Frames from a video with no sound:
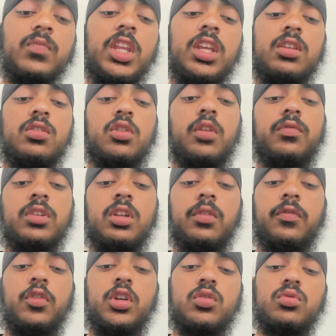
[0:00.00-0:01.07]
He's often the
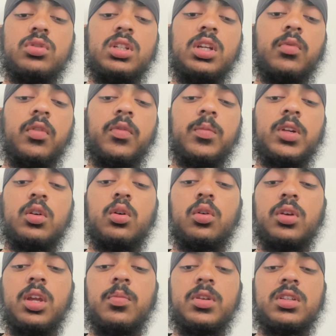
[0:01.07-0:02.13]
first receiver from the
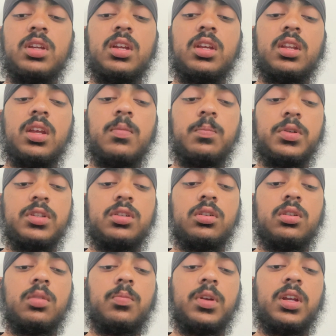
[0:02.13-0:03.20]
goalkeeper, taking impetus
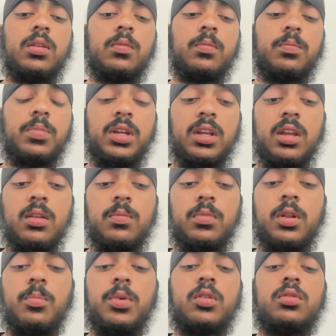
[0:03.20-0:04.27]
to begin
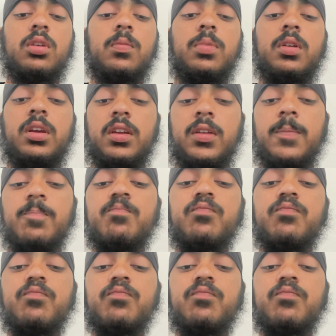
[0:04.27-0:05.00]
the build-up play.